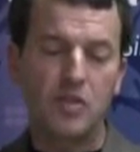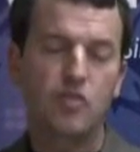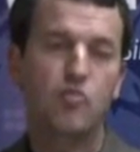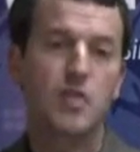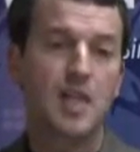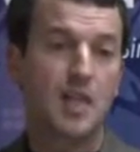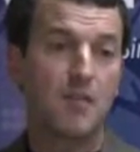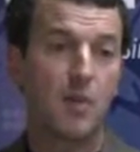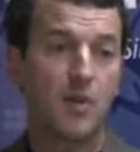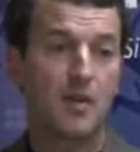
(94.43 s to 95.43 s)
it's really
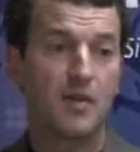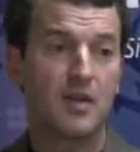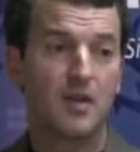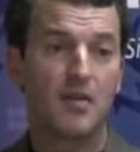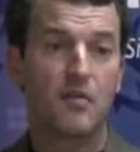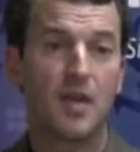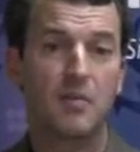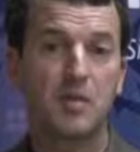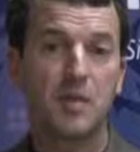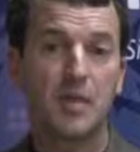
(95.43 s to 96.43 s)
important for
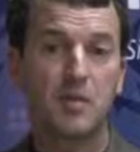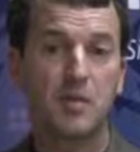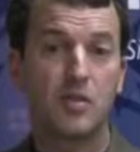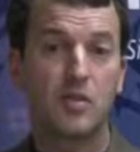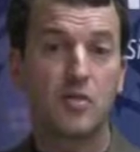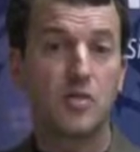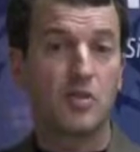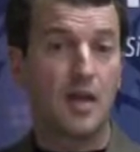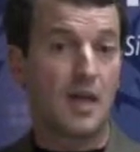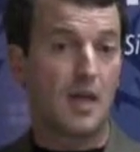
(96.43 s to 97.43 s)
them to be able to use
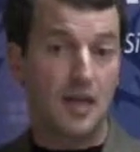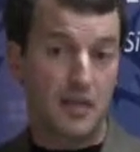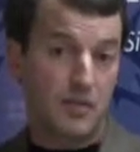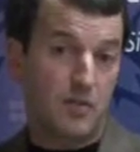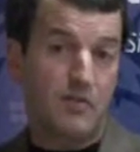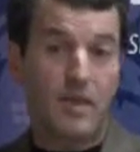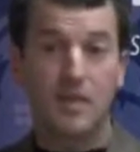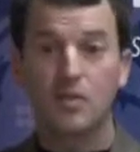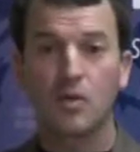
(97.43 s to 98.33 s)
a different device,